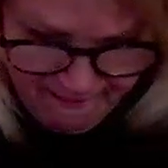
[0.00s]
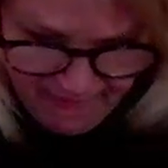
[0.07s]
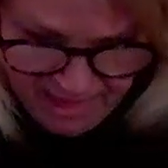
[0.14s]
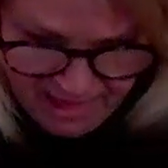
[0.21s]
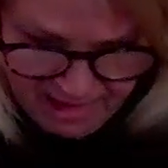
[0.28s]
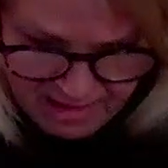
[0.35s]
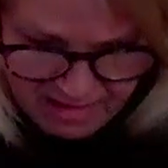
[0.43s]

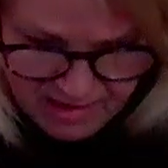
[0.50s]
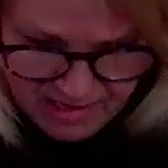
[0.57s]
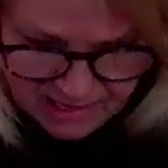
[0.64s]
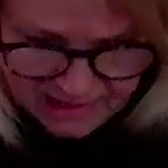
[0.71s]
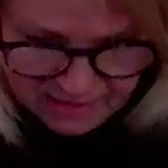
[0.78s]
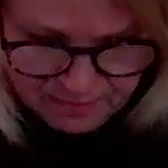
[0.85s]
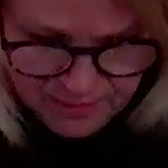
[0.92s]
I'm
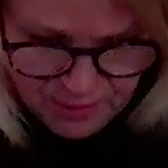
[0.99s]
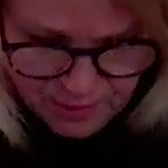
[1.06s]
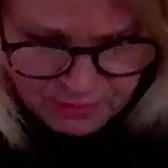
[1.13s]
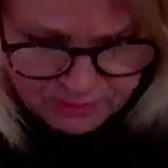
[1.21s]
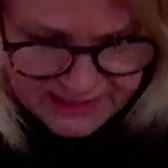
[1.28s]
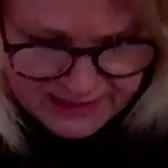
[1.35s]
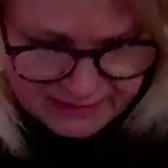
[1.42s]
going to poke
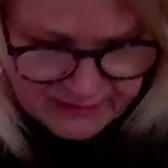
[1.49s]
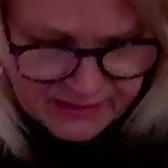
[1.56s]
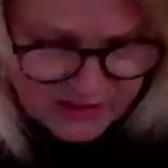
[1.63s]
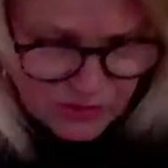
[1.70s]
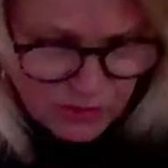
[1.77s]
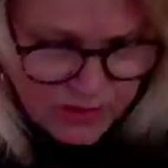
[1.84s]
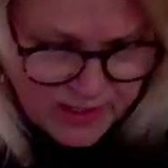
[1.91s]
them down. And
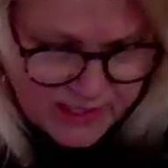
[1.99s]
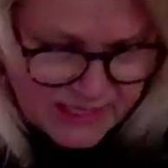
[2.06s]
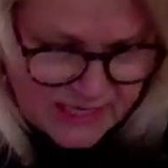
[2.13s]
you want to